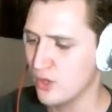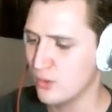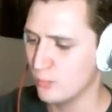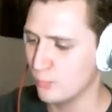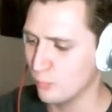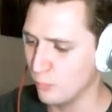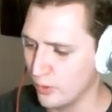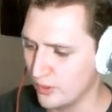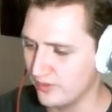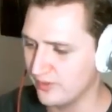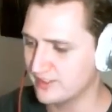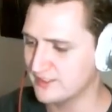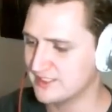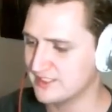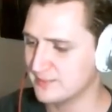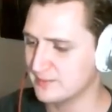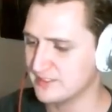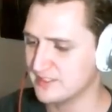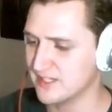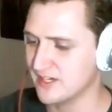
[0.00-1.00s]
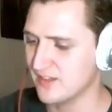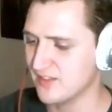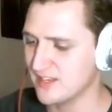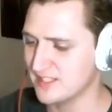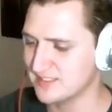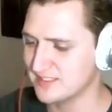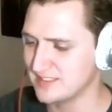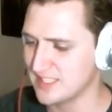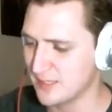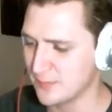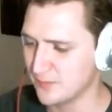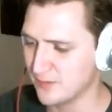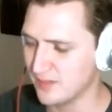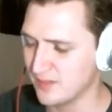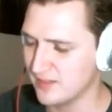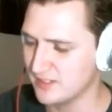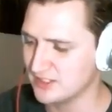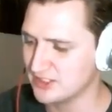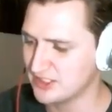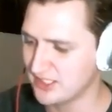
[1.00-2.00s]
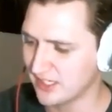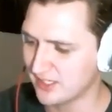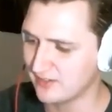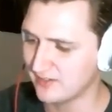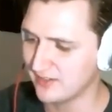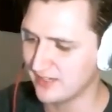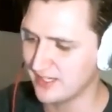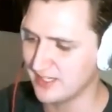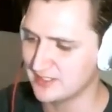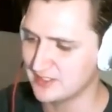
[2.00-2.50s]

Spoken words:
Woodland Cemetery. That is definitely the check land,